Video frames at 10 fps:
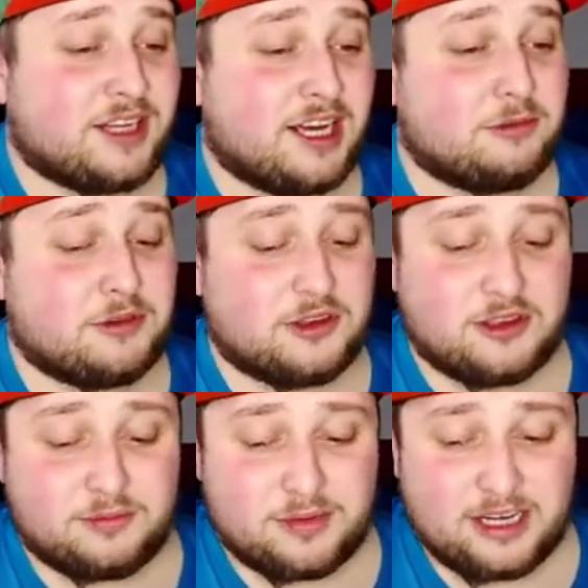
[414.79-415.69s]
times
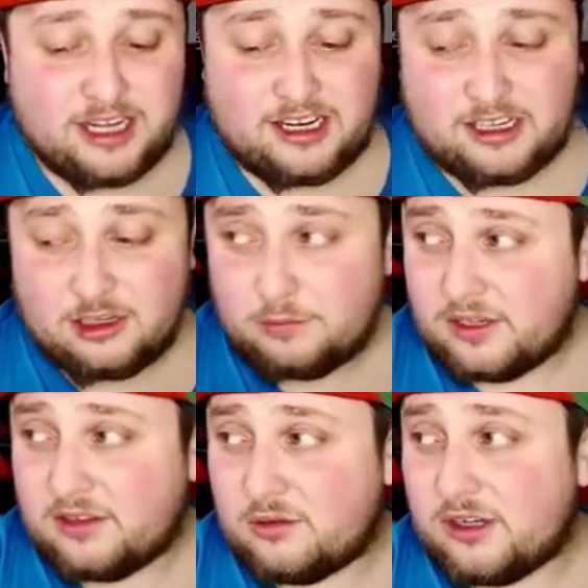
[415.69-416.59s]
of my like
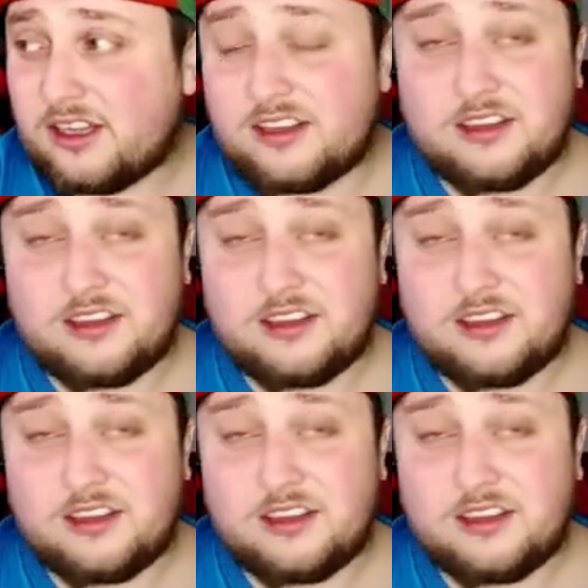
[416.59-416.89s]
openings were not as